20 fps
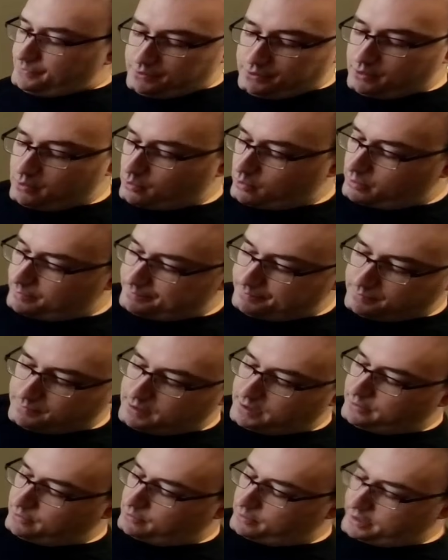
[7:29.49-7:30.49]
Your
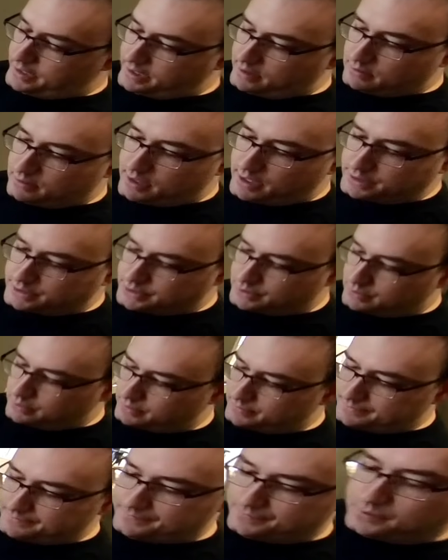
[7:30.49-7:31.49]
either e-clutch
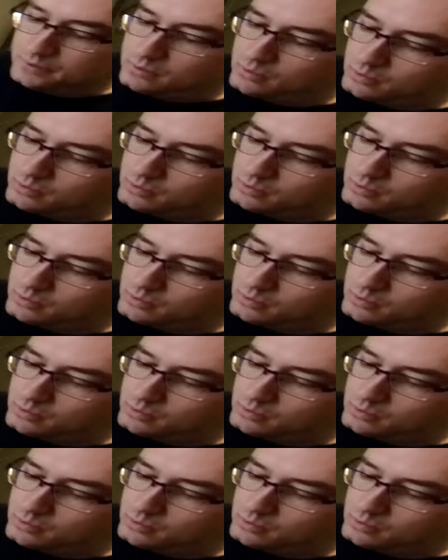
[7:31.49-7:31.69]
or